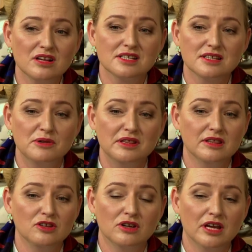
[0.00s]
of artists. I
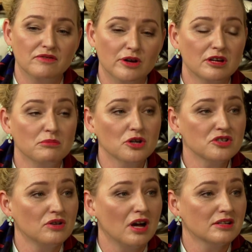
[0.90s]
mean, yeah. you get very
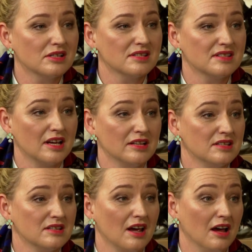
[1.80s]
commercial artists
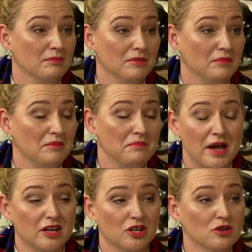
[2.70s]
that um,
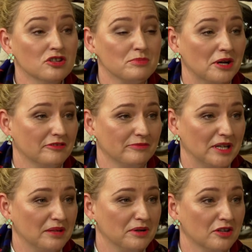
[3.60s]
make a huge amount of
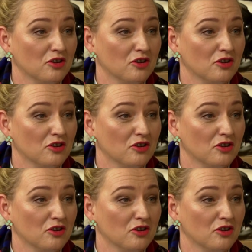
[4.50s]
money, yeah.